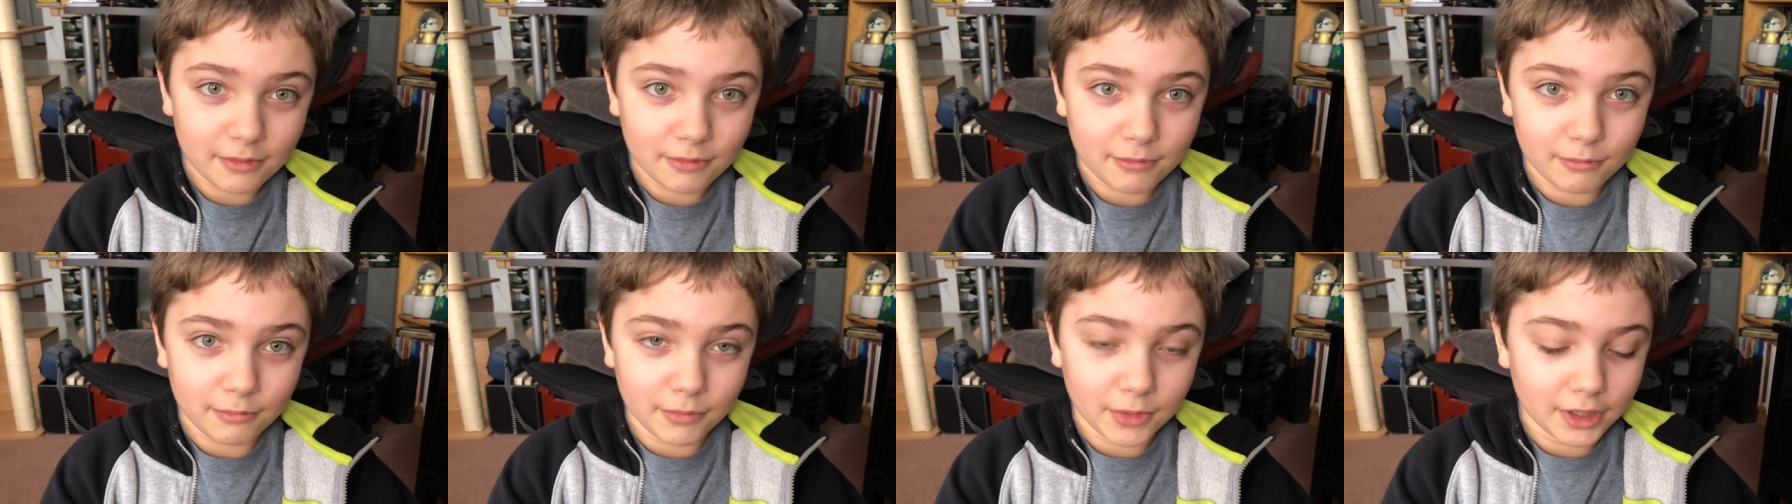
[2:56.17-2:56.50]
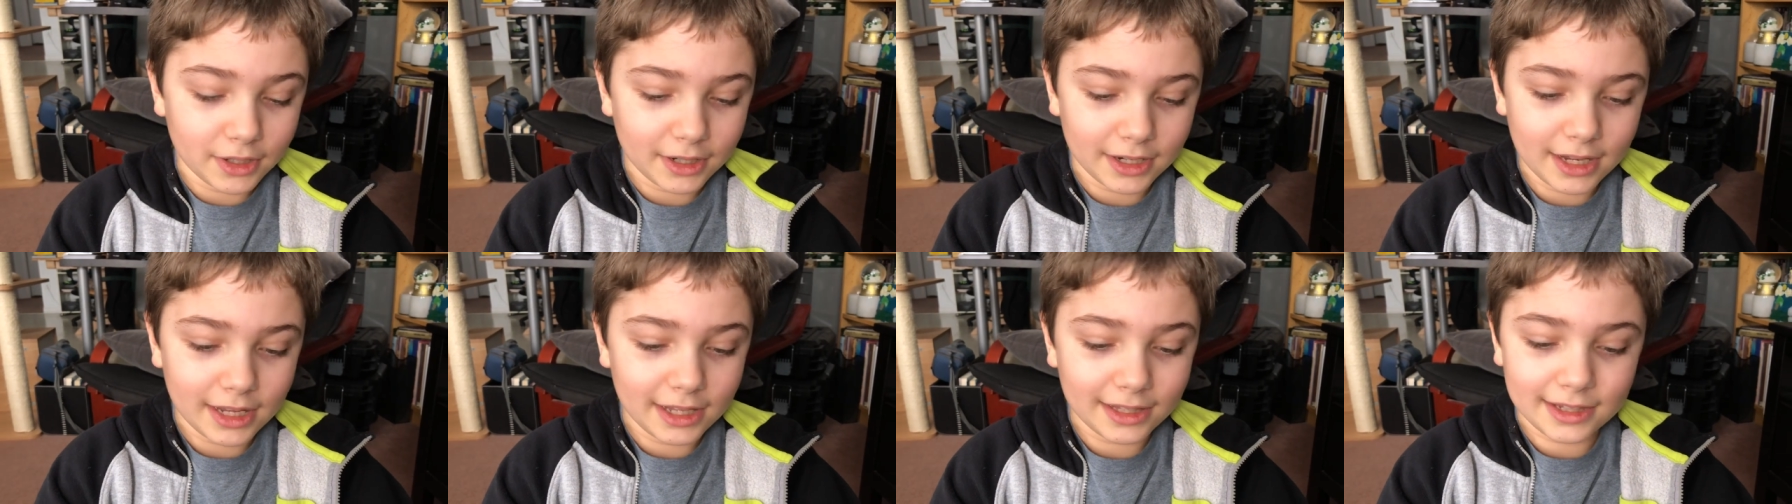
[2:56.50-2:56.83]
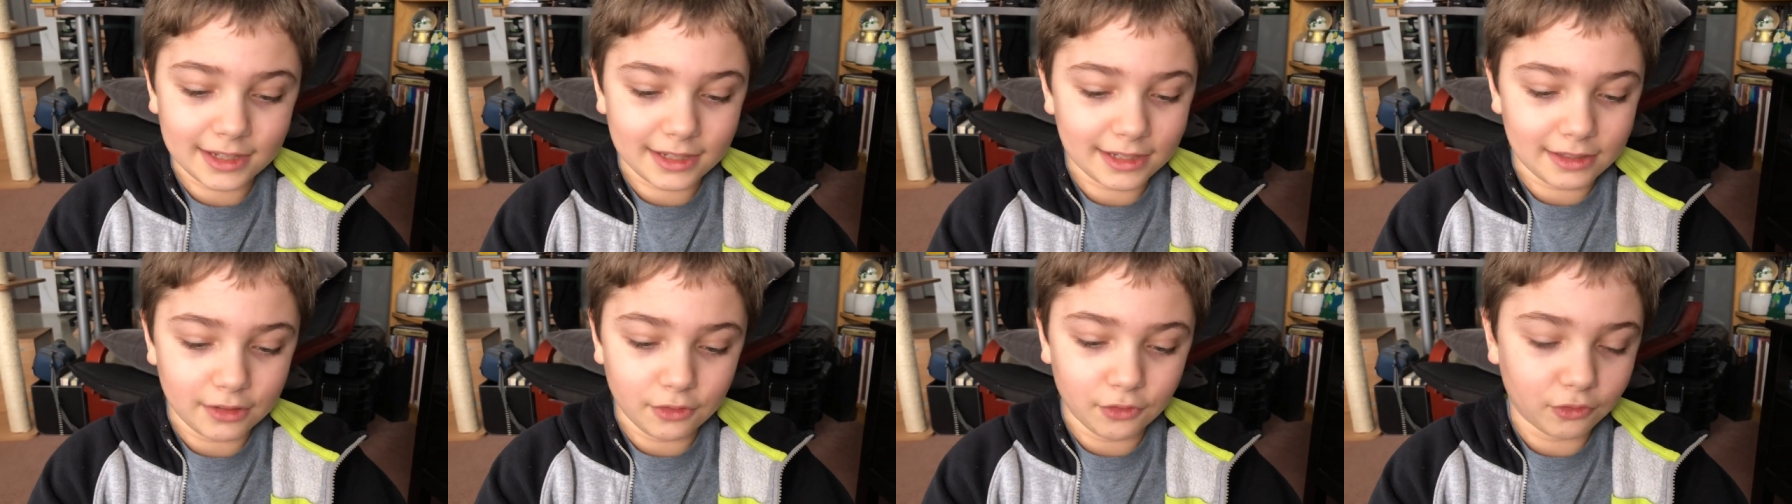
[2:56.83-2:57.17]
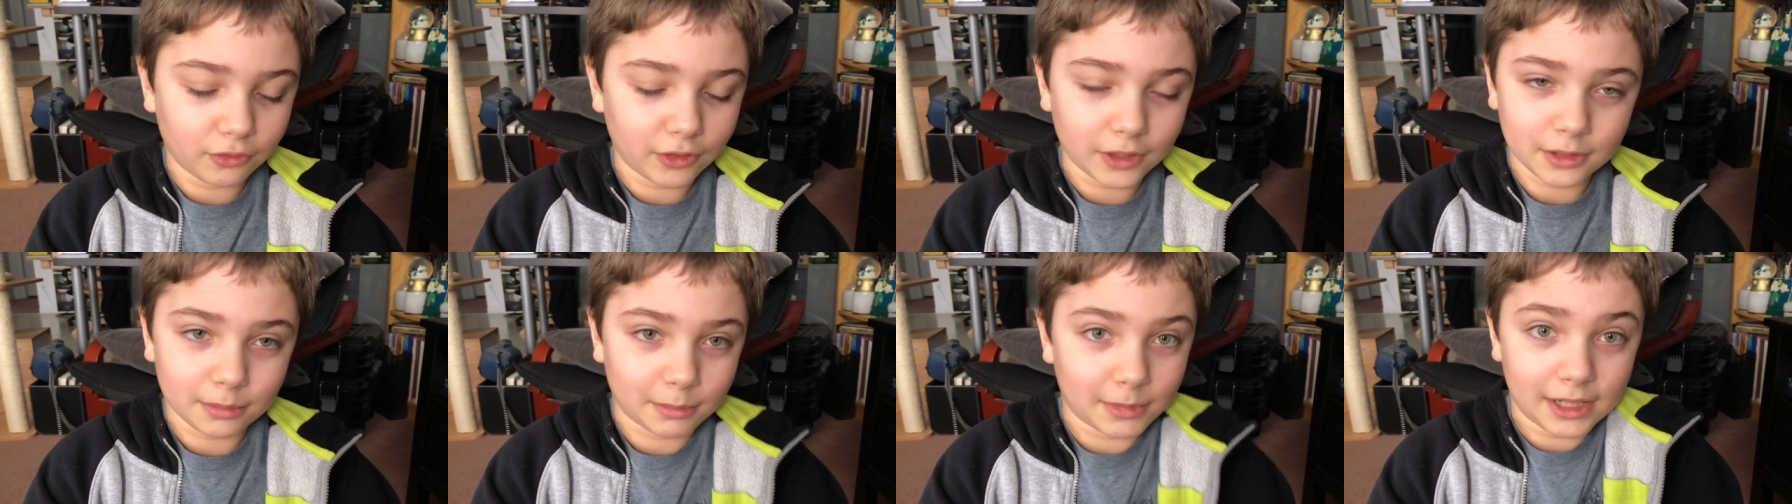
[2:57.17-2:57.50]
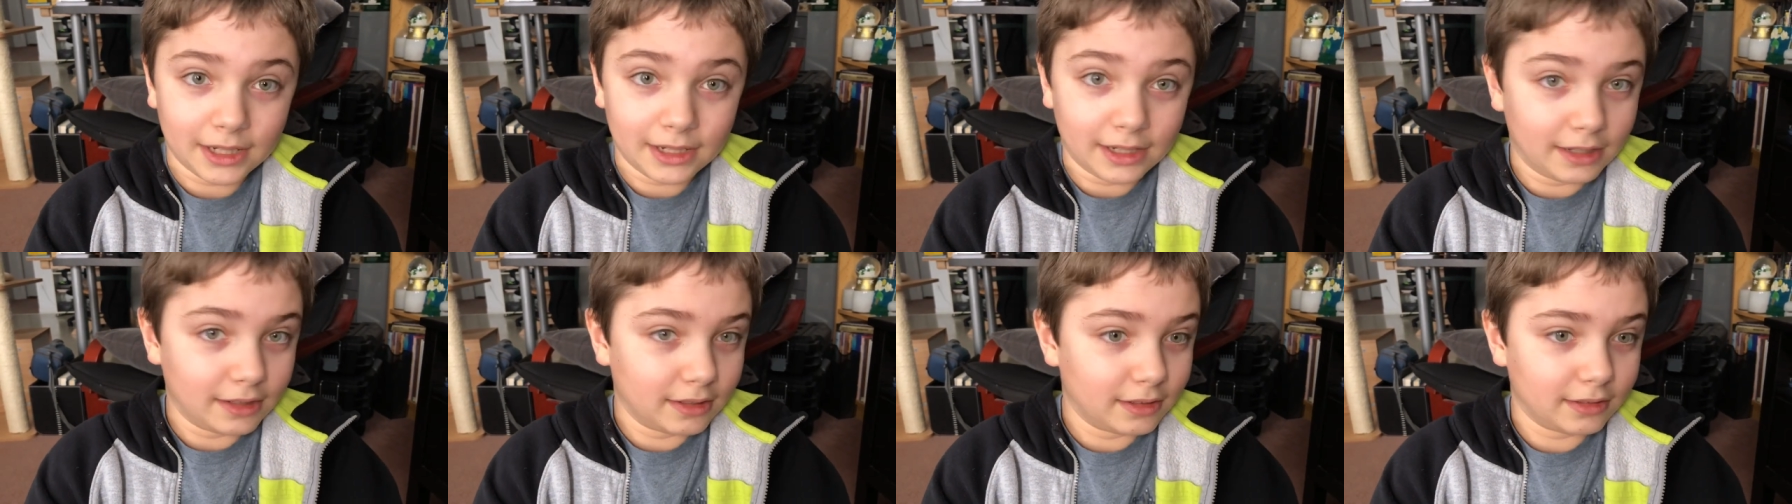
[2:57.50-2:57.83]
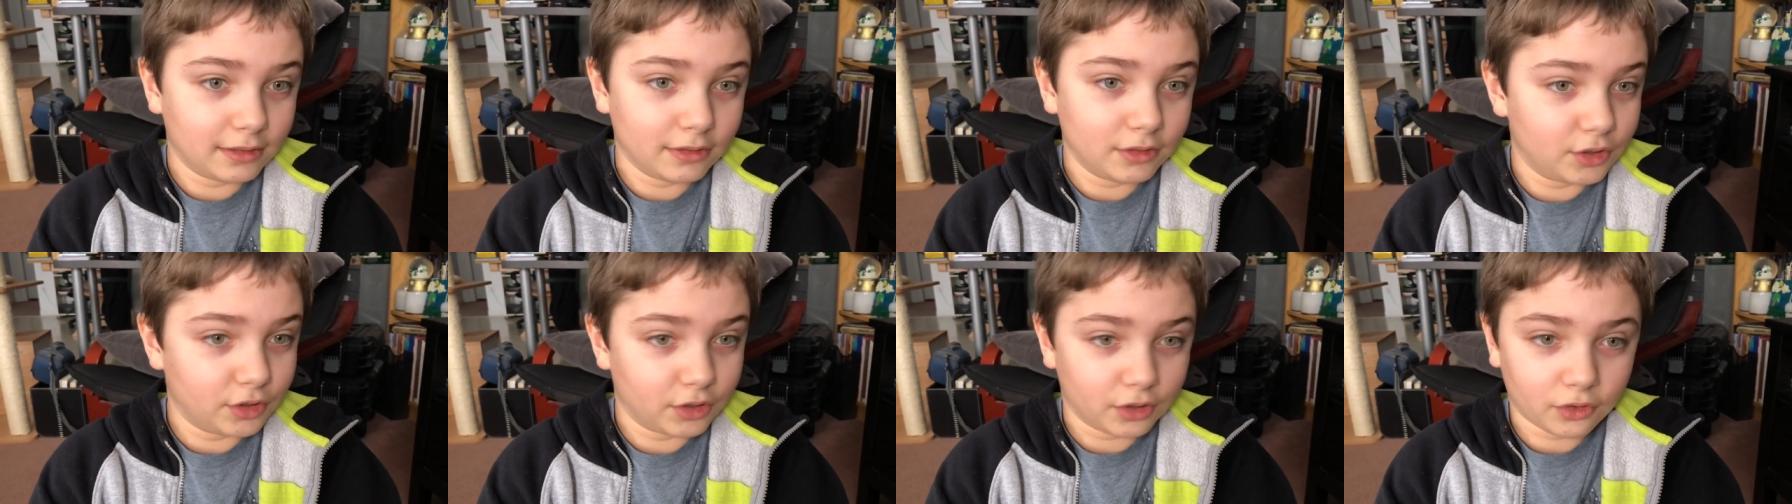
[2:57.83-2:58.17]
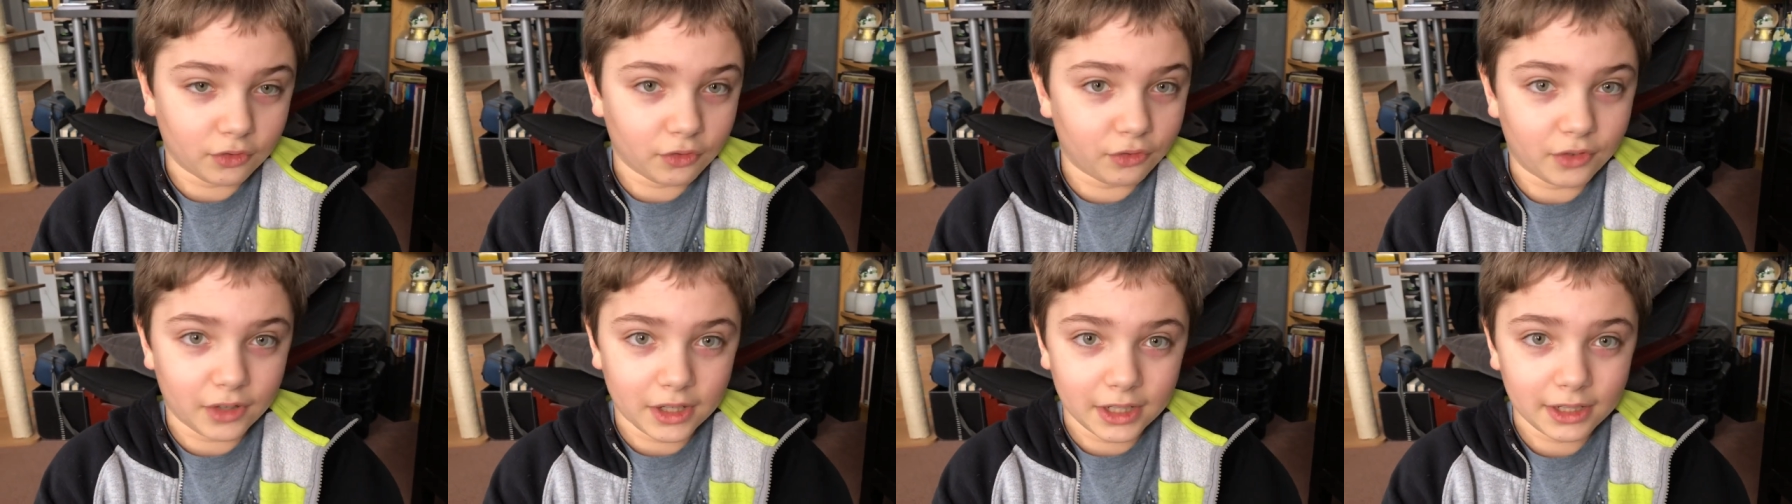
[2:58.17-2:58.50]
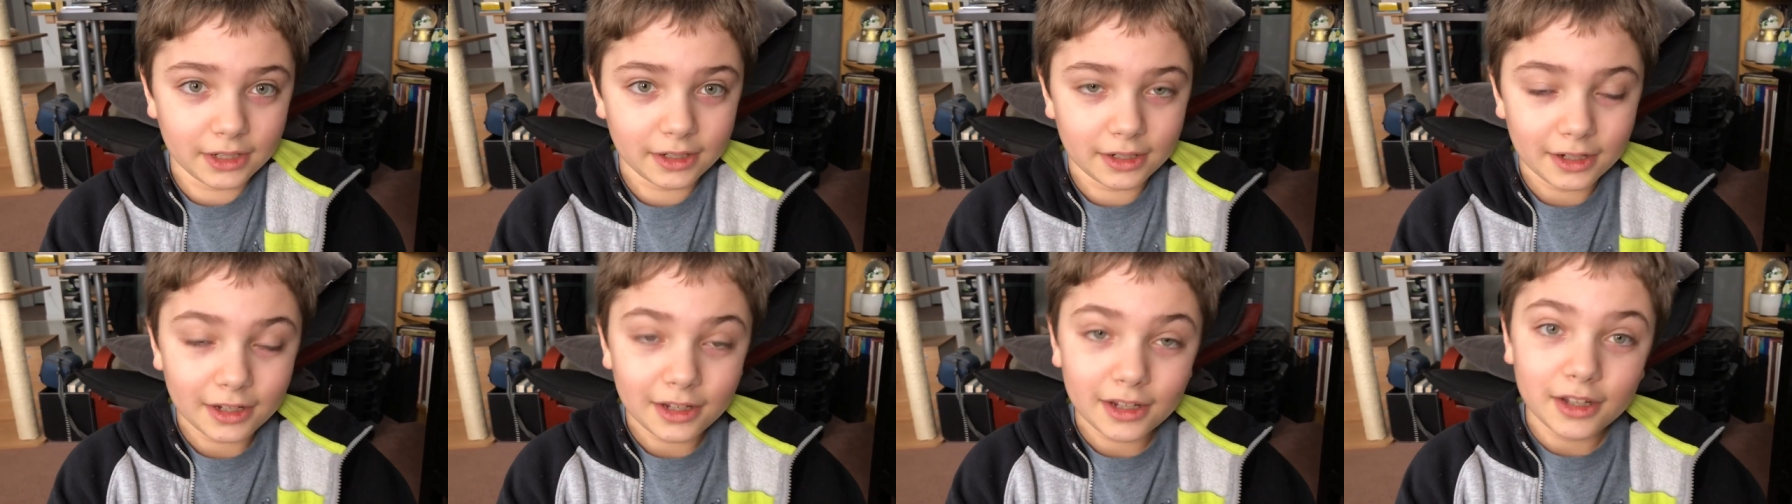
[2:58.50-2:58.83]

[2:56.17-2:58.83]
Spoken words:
but it still fits my hand just fine.